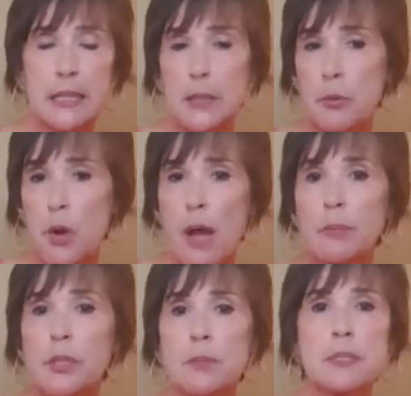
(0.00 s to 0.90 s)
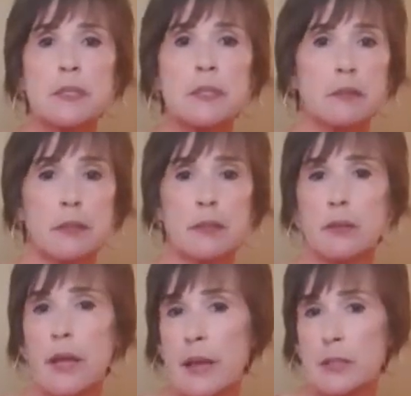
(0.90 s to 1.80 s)
any problems
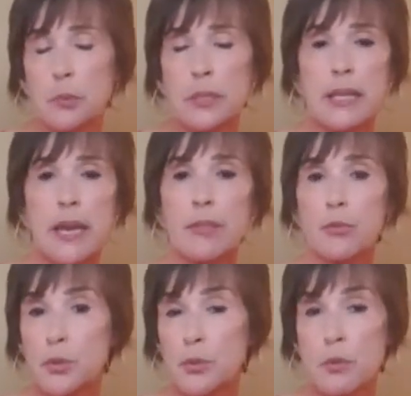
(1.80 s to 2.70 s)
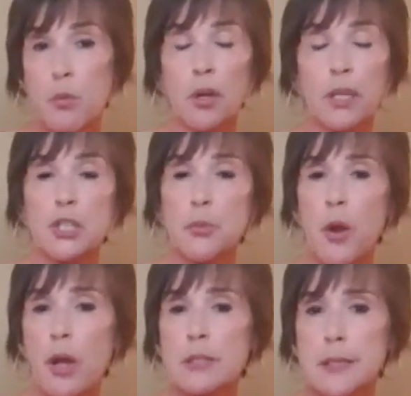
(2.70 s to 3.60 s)
as we get through the mortgage
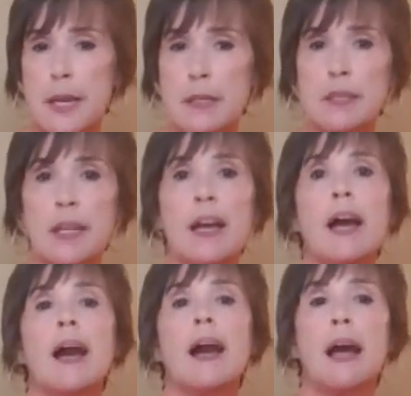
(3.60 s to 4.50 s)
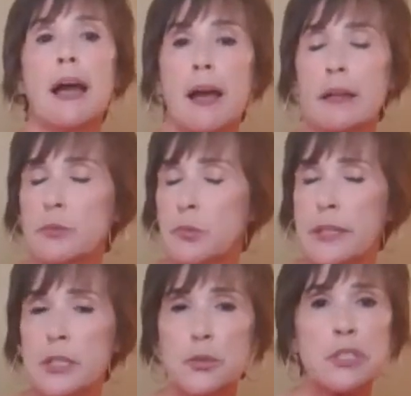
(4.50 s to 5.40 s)
process.
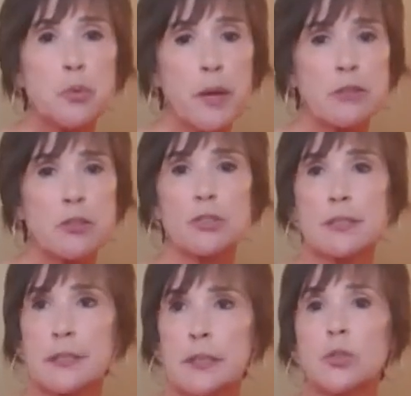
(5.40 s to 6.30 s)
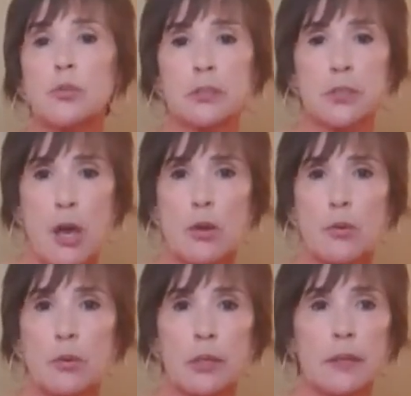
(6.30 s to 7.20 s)
Interest rates are still low.
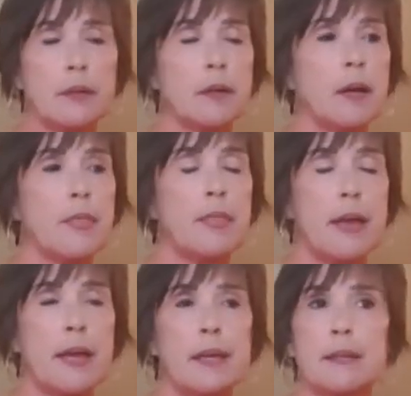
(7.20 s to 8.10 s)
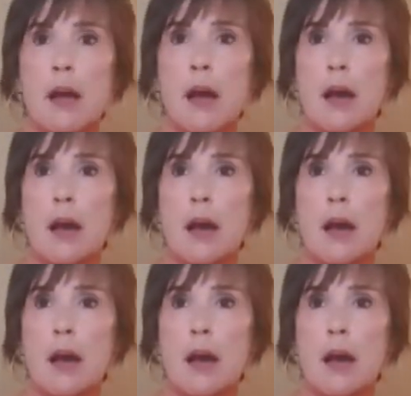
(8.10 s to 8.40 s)
They,